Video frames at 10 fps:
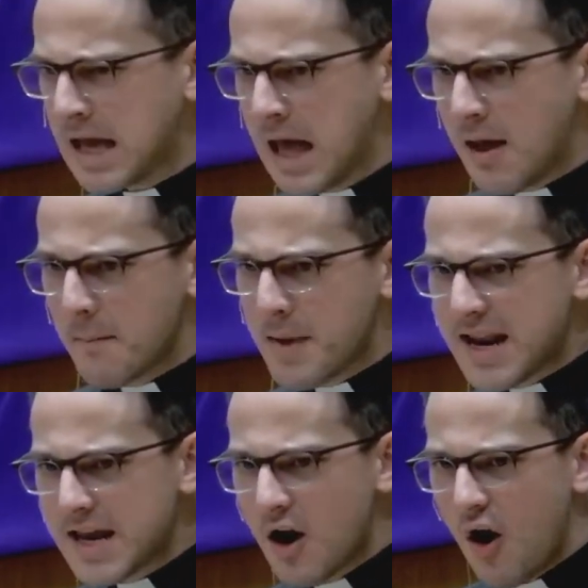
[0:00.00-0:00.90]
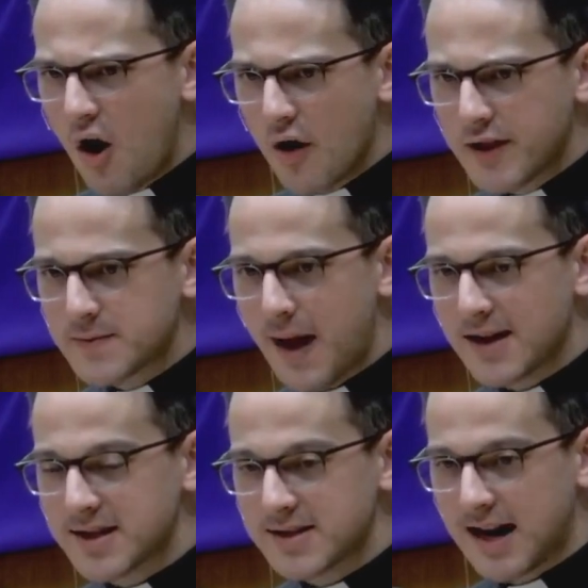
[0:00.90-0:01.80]
Many call this
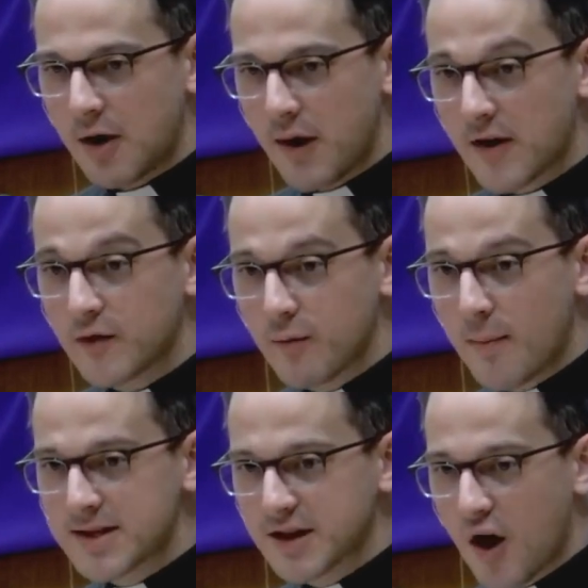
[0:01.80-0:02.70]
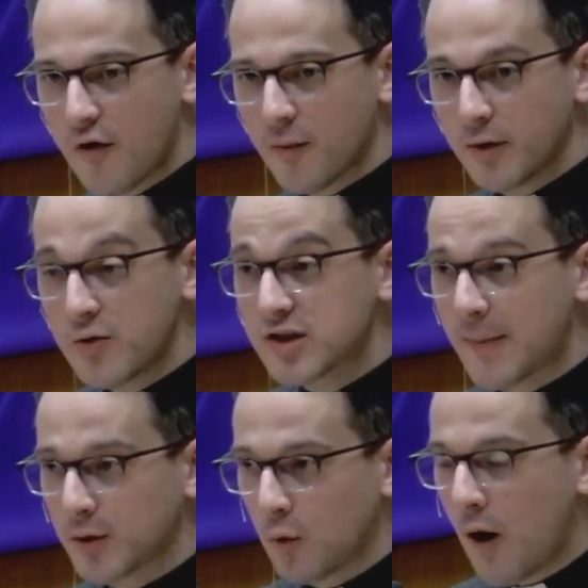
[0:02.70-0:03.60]
passage that I read a few moments ago from Luke
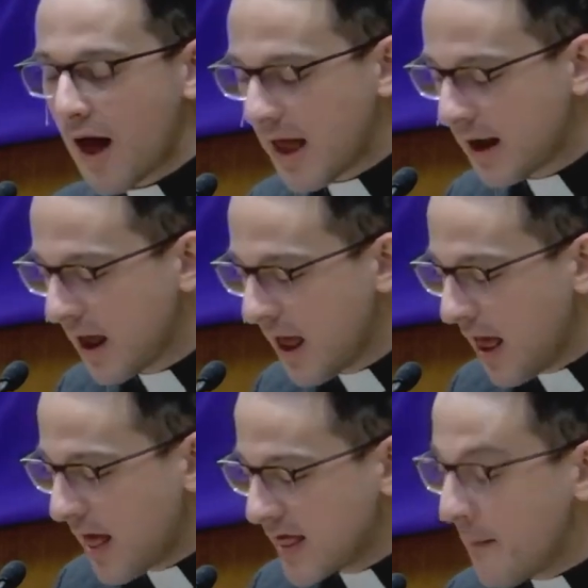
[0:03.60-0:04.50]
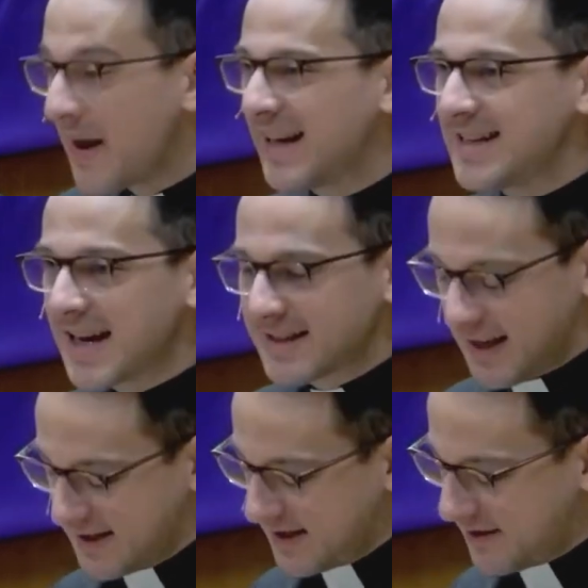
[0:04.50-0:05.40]
chapter 1 the
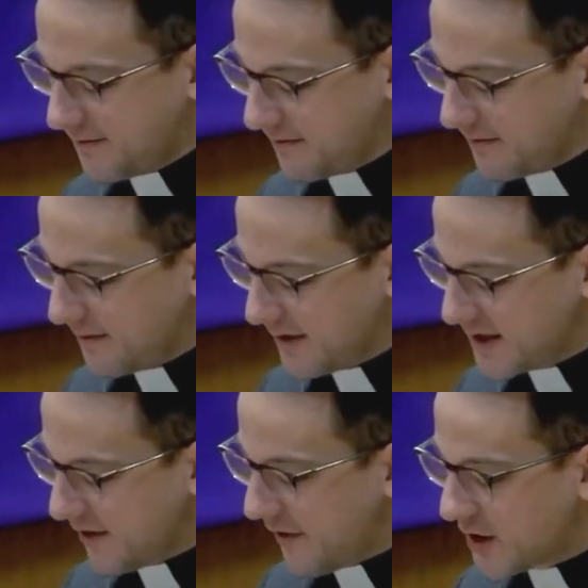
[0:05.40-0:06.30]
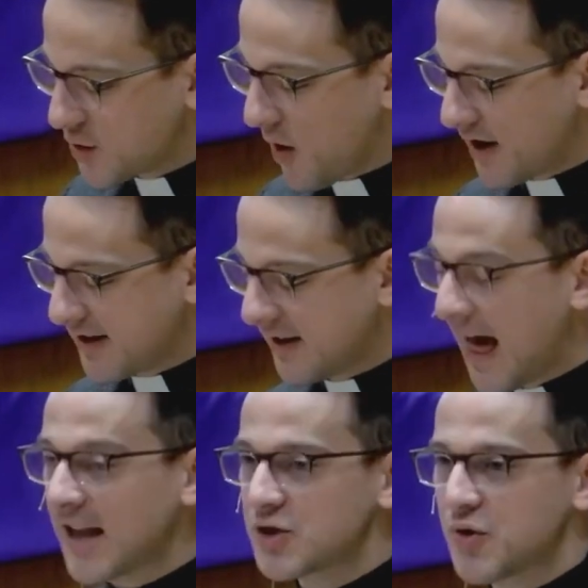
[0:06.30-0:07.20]
Benedictus. It's the first word in the
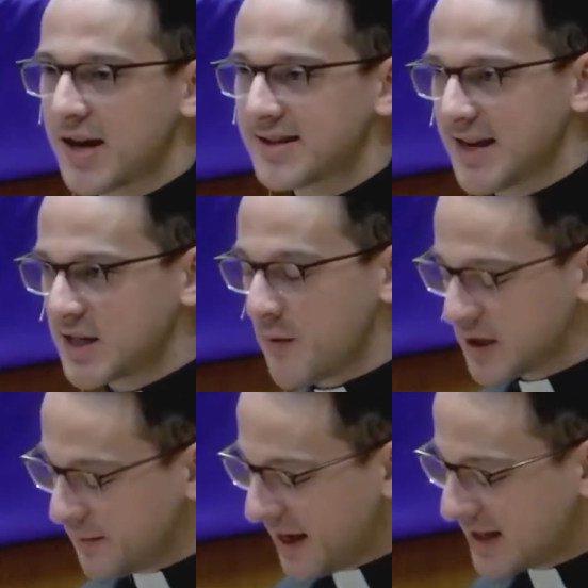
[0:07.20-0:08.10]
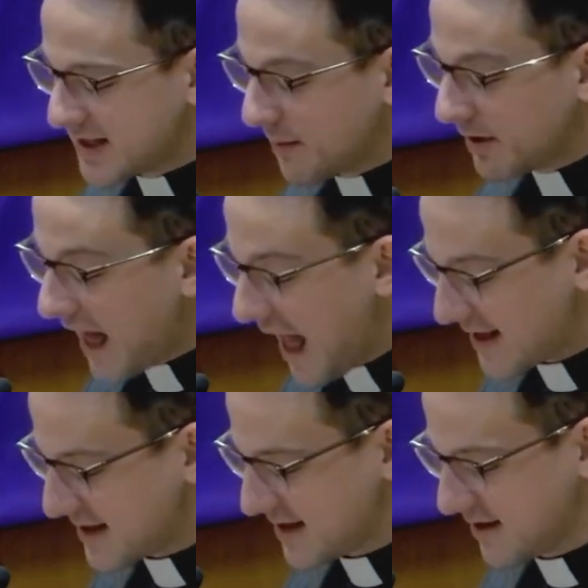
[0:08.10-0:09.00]
Latin translation which means to bless.